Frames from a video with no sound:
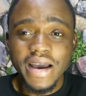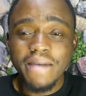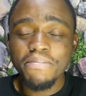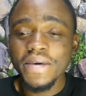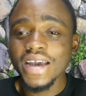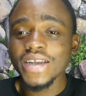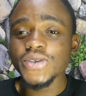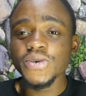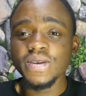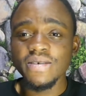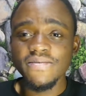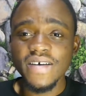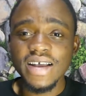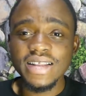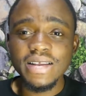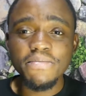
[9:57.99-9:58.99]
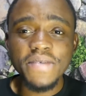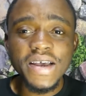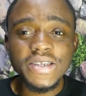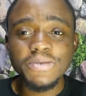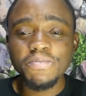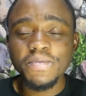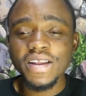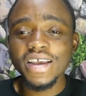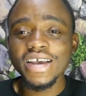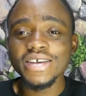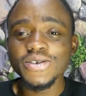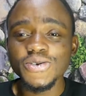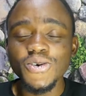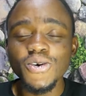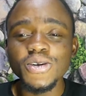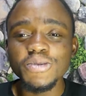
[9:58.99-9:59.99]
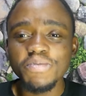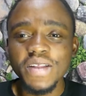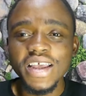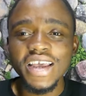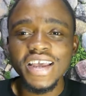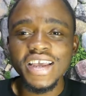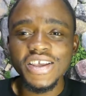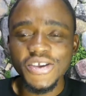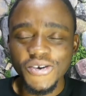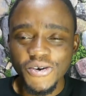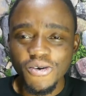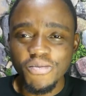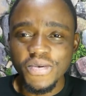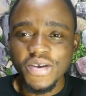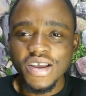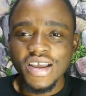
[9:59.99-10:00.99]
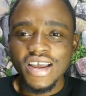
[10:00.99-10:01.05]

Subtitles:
I beg to differ. The best players don't play in Europe.